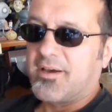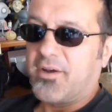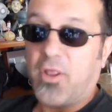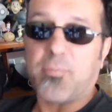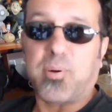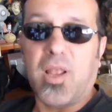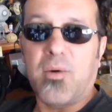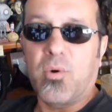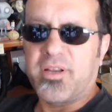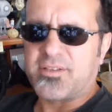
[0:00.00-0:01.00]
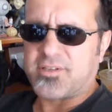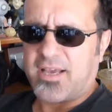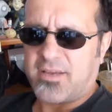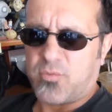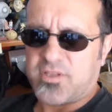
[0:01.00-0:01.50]
Another polite one is
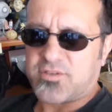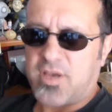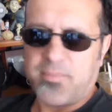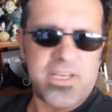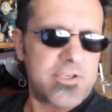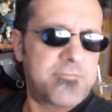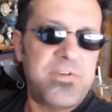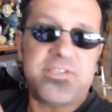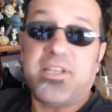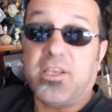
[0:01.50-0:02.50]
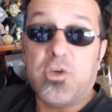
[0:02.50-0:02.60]
like when somebody is visiting